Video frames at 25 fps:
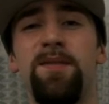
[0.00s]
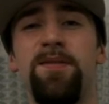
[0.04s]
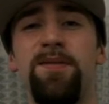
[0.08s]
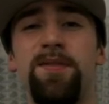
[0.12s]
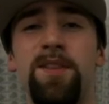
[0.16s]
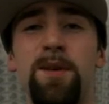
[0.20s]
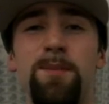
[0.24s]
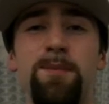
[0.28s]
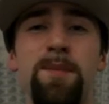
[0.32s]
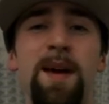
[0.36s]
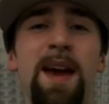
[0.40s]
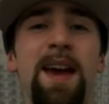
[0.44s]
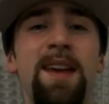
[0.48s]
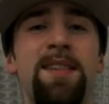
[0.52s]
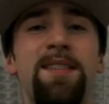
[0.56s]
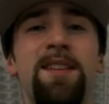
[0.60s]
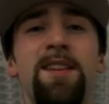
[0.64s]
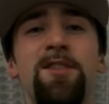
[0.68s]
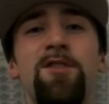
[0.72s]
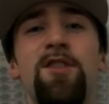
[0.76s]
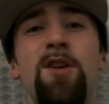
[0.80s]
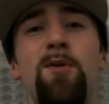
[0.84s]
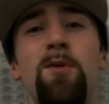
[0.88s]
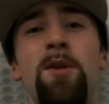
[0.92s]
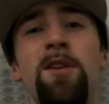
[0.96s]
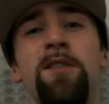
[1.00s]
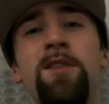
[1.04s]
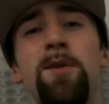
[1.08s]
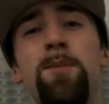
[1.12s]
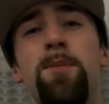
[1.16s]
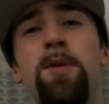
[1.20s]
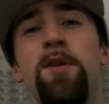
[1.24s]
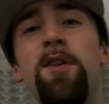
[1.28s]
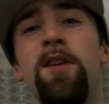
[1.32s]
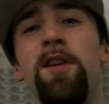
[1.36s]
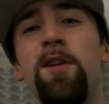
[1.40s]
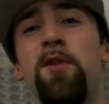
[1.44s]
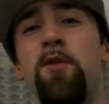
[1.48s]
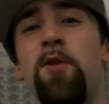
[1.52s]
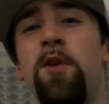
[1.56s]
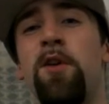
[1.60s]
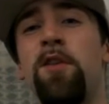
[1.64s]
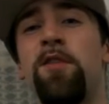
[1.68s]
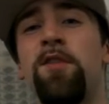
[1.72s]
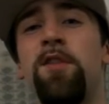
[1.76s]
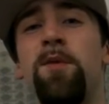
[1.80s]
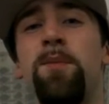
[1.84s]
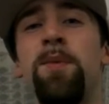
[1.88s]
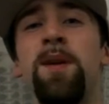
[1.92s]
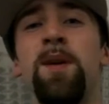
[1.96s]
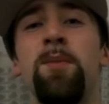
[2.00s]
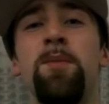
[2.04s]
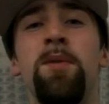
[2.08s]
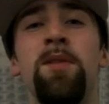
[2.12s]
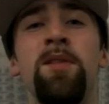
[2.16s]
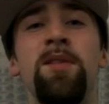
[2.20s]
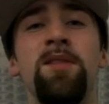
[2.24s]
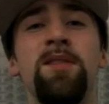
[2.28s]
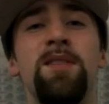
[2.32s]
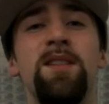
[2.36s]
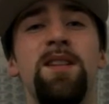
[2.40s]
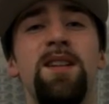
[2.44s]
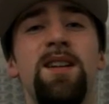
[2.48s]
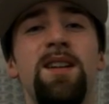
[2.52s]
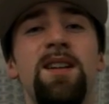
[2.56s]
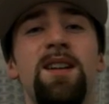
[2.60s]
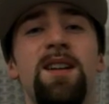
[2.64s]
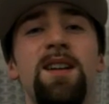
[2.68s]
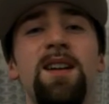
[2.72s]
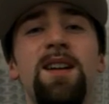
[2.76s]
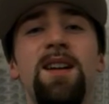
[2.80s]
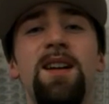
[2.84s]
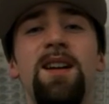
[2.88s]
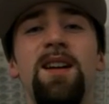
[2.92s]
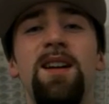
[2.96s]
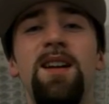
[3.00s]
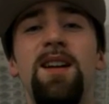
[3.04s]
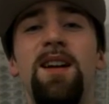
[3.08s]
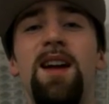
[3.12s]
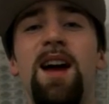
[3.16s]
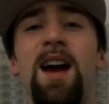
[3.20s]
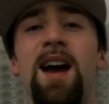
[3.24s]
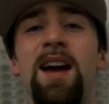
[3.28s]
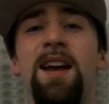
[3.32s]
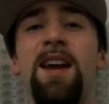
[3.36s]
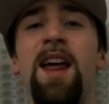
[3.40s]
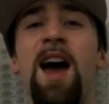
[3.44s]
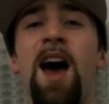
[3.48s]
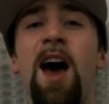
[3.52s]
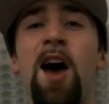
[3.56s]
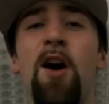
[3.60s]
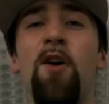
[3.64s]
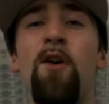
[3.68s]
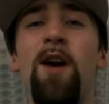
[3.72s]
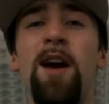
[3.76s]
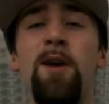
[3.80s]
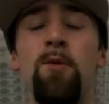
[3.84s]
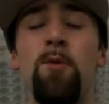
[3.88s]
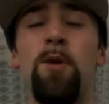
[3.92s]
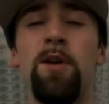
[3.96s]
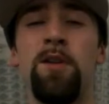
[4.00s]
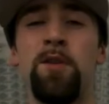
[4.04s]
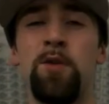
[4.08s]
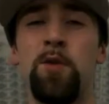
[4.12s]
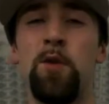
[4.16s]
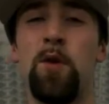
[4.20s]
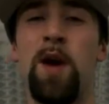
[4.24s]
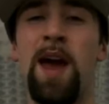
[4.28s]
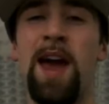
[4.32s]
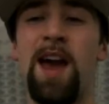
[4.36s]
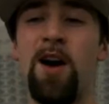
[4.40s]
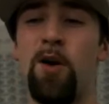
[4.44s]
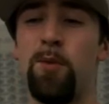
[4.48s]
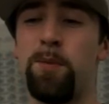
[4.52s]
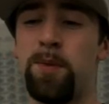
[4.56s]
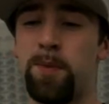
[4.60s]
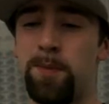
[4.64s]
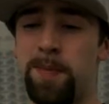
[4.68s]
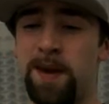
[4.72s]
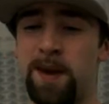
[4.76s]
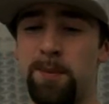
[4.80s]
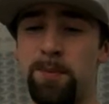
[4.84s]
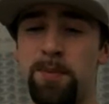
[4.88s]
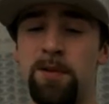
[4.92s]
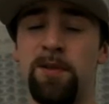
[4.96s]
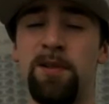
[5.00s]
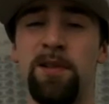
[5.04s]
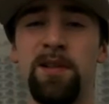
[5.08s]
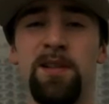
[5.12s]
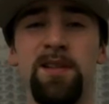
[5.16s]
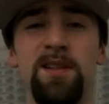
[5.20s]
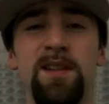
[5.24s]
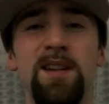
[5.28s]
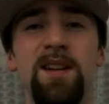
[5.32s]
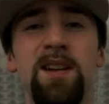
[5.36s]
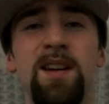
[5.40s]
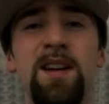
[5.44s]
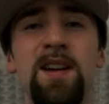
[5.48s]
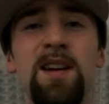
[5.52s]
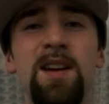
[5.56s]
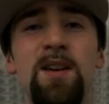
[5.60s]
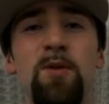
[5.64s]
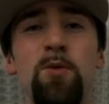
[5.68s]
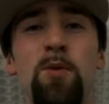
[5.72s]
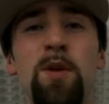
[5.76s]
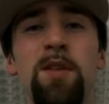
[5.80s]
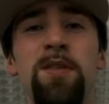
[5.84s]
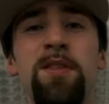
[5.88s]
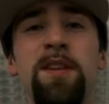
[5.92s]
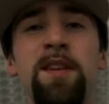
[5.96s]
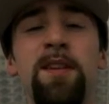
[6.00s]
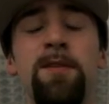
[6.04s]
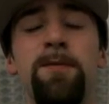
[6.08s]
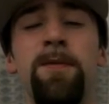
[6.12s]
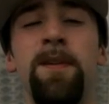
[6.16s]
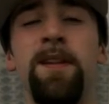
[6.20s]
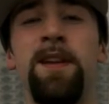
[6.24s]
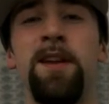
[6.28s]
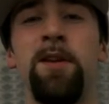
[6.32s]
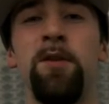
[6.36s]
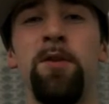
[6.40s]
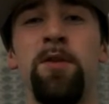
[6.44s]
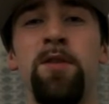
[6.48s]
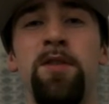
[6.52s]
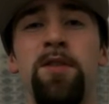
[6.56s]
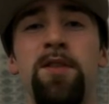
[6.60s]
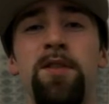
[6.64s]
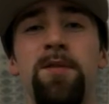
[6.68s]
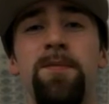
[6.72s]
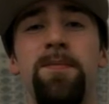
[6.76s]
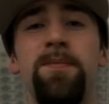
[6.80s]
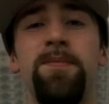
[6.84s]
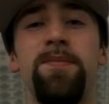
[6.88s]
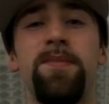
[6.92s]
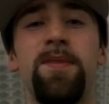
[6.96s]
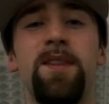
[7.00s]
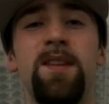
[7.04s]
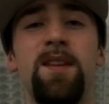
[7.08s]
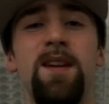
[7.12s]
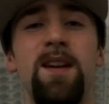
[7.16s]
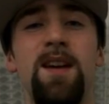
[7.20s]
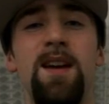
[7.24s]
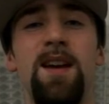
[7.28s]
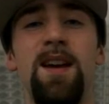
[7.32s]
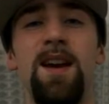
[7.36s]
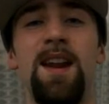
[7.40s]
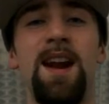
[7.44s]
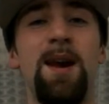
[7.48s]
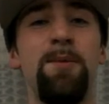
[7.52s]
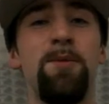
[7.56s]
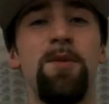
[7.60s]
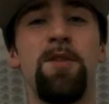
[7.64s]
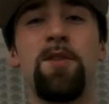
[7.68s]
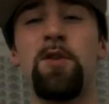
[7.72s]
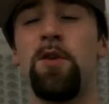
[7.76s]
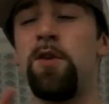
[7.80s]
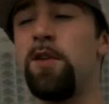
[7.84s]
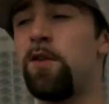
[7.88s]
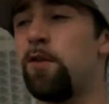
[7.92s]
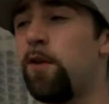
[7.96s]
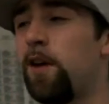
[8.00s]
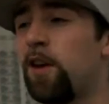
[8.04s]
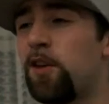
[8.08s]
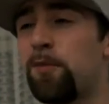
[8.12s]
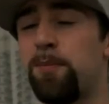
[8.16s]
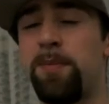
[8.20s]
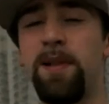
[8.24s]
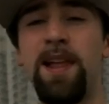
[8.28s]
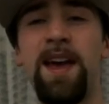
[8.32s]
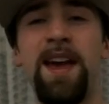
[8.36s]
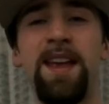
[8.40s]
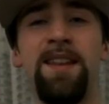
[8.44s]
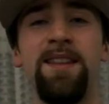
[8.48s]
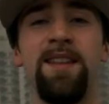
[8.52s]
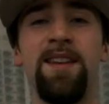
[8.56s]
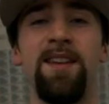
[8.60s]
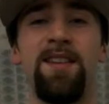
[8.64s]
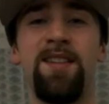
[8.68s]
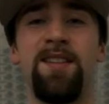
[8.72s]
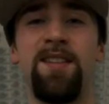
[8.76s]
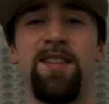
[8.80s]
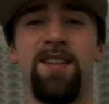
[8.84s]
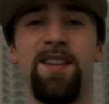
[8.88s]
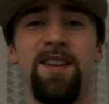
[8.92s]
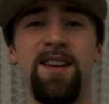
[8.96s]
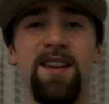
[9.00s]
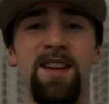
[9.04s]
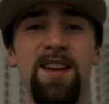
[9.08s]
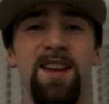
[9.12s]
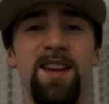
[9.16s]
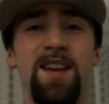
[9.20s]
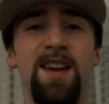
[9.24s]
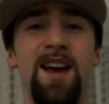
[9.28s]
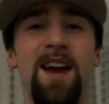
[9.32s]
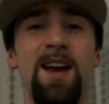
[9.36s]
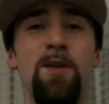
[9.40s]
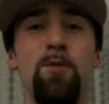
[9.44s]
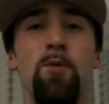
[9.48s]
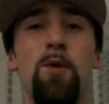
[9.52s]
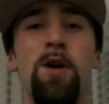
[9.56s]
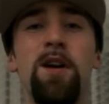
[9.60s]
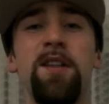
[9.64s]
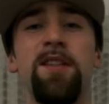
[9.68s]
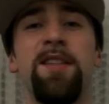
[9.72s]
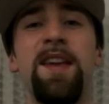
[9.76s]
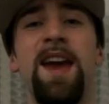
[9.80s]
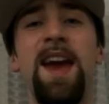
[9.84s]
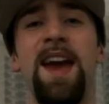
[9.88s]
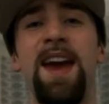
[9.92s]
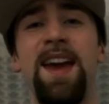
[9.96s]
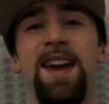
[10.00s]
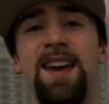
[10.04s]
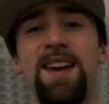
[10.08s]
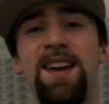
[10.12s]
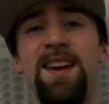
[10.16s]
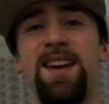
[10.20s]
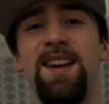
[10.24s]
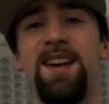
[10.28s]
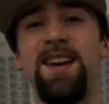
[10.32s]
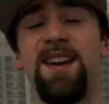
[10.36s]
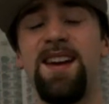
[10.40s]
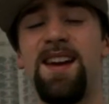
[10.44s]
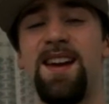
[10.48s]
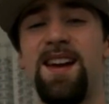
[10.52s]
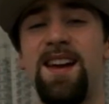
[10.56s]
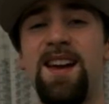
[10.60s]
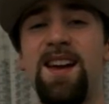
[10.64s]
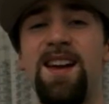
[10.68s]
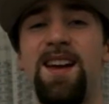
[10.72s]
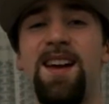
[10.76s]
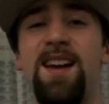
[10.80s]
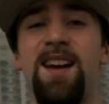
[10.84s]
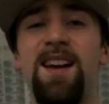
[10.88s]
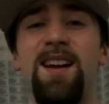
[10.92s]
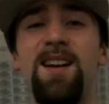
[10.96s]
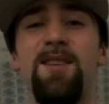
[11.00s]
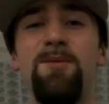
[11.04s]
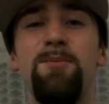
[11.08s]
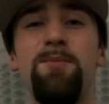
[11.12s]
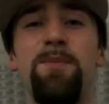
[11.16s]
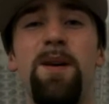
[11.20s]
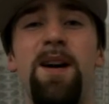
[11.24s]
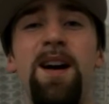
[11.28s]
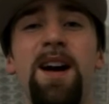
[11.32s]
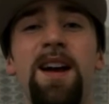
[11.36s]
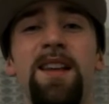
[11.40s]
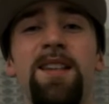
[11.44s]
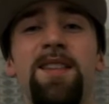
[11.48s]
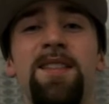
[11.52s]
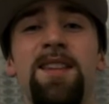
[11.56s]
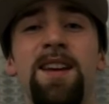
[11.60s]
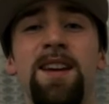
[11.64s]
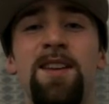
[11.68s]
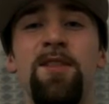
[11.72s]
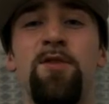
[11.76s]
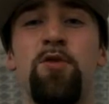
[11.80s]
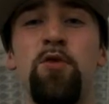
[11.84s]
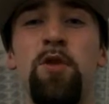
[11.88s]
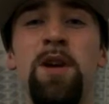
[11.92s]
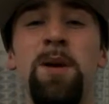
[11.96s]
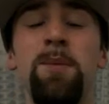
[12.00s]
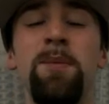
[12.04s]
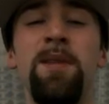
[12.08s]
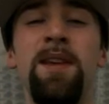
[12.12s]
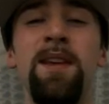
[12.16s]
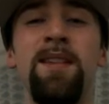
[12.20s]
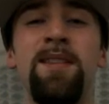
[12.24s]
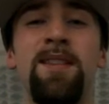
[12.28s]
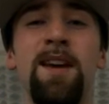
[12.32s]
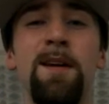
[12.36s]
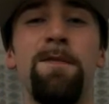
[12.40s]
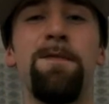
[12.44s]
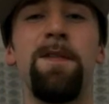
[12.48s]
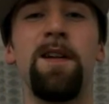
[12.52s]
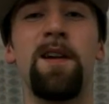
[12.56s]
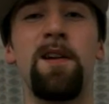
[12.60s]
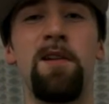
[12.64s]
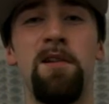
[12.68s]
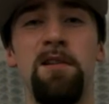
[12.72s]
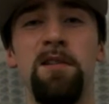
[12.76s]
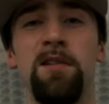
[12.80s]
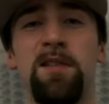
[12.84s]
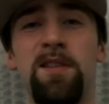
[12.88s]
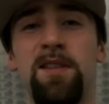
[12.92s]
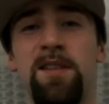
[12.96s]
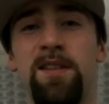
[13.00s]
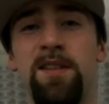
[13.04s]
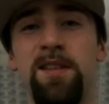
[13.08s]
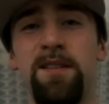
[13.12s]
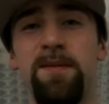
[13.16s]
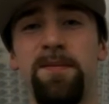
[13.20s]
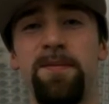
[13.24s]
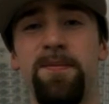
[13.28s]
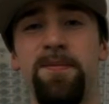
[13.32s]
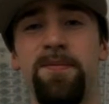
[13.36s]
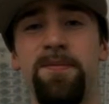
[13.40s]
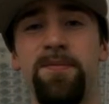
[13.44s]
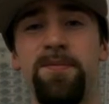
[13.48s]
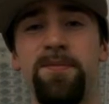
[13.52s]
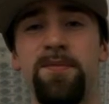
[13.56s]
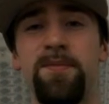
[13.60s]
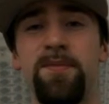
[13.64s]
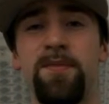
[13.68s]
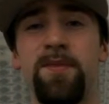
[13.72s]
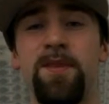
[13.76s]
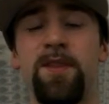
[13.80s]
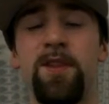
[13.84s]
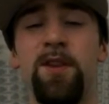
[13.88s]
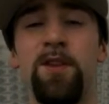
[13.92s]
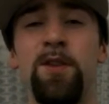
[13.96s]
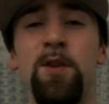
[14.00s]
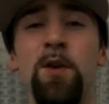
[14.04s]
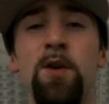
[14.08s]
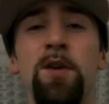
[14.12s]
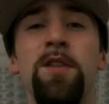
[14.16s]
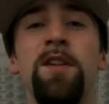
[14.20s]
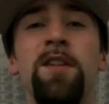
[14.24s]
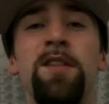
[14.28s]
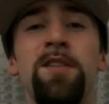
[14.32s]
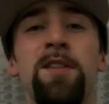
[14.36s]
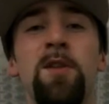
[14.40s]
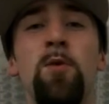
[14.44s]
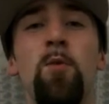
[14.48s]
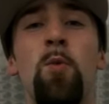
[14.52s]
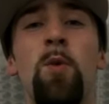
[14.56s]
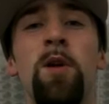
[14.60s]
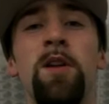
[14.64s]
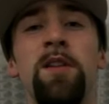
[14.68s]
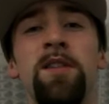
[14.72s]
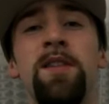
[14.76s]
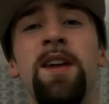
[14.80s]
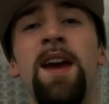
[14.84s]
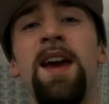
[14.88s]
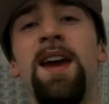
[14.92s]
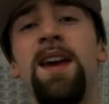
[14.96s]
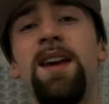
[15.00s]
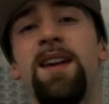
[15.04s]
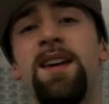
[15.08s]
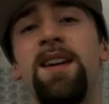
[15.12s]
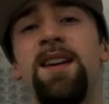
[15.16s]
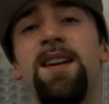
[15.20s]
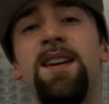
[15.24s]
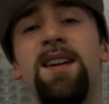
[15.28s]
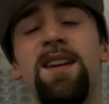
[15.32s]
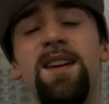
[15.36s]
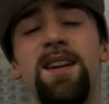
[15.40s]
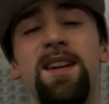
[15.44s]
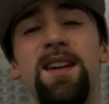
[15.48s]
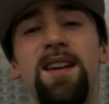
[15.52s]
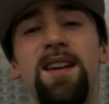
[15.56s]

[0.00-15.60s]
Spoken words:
the message I want to put across to people and how I want to help people with these videos. And I'm just going to explain this in one take, but it's extremely difficult to do this in one take.